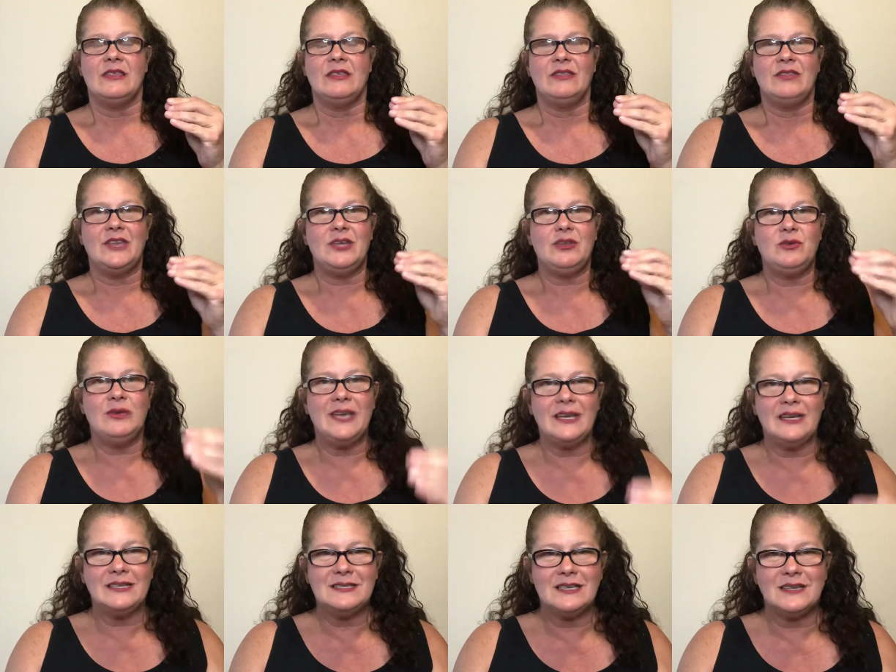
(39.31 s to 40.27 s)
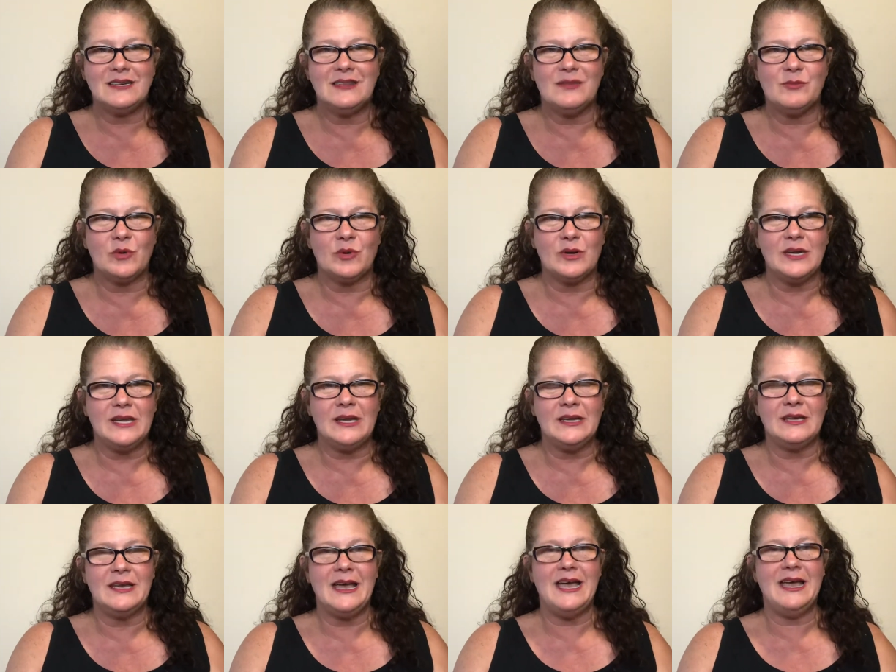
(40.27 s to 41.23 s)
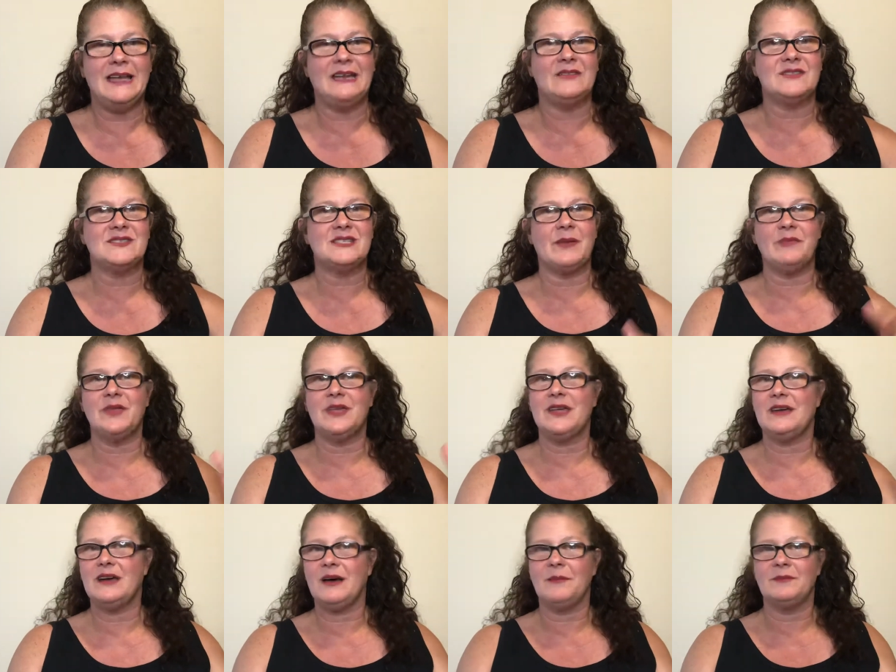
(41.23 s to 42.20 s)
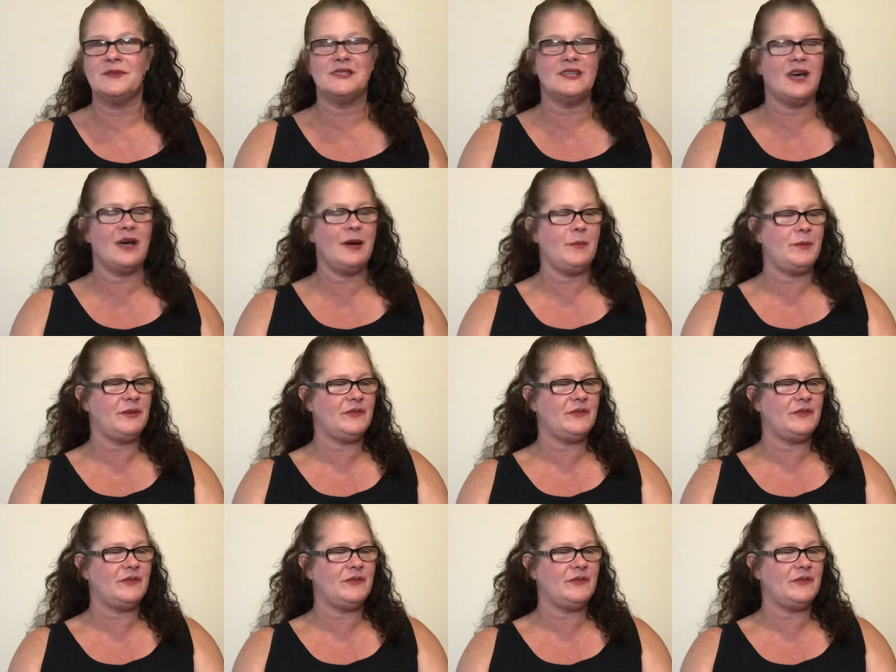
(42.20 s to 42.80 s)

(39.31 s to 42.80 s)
that you get it done in the morning, and if something comes up,